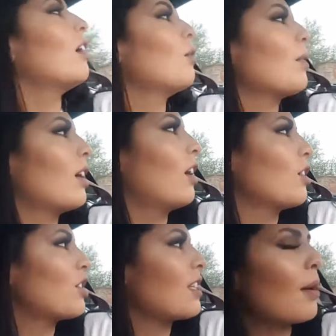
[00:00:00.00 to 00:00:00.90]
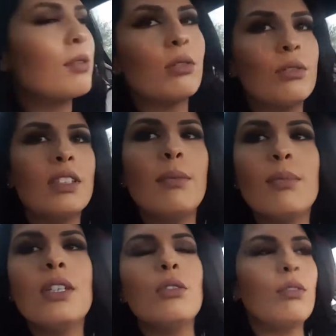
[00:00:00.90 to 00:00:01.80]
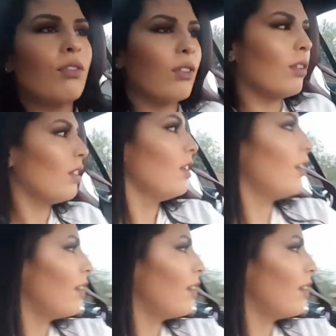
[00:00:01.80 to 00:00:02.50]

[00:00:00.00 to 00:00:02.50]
Oh my gosh, it's absolutely beautiful.